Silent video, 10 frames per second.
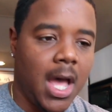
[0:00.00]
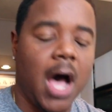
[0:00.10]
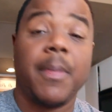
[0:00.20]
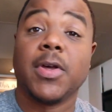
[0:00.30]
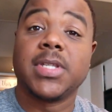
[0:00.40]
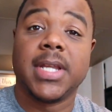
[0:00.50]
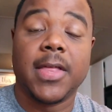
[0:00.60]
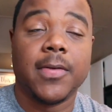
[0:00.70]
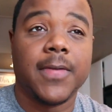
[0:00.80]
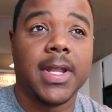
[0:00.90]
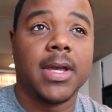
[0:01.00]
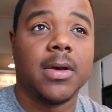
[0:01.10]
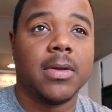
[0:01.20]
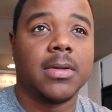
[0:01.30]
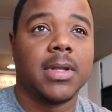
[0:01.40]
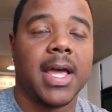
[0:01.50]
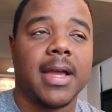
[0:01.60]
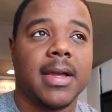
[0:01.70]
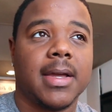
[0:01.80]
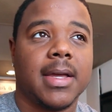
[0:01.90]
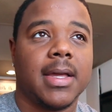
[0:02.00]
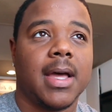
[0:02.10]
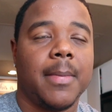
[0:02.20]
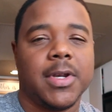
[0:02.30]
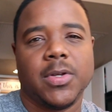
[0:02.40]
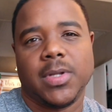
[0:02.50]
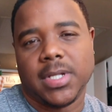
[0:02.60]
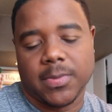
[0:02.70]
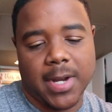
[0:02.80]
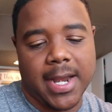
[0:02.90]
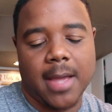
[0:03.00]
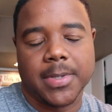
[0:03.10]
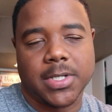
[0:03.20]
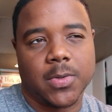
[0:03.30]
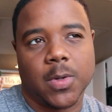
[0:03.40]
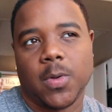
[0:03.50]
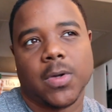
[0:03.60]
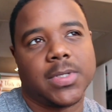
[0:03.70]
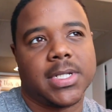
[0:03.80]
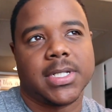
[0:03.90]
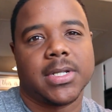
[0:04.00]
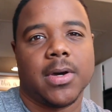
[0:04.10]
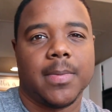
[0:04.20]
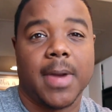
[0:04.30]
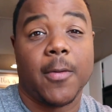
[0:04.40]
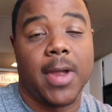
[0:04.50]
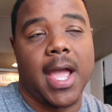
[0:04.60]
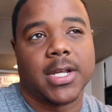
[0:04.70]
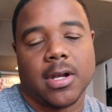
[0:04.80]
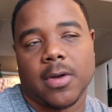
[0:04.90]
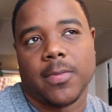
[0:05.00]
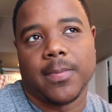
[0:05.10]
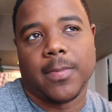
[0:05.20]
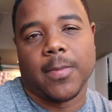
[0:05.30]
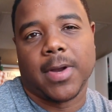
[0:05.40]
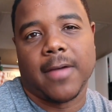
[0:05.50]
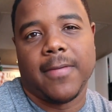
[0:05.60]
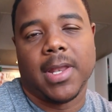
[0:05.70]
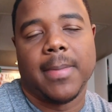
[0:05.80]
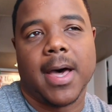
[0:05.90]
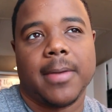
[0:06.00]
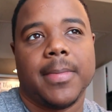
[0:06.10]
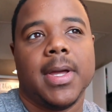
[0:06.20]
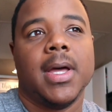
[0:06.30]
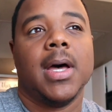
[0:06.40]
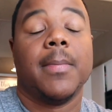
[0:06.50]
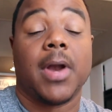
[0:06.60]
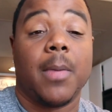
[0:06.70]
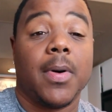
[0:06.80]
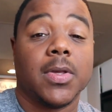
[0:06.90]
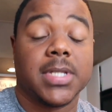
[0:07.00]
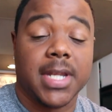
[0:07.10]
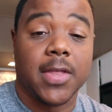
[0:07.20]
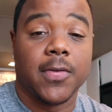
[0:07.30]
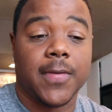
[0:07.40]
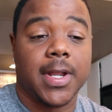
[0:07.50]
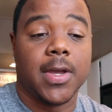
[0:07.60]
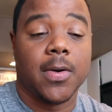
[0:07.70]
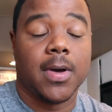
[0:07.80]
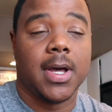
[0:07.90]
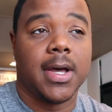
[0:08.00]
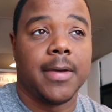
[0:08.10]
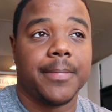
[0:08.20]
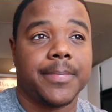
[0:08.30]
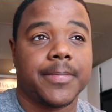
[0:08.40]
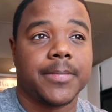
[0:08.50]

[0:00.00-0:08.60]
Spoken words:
I'll post another video. Like I'm gonna do right now, I'm just doing quotes and just going my reaction or what I feel about them, but I'll post another video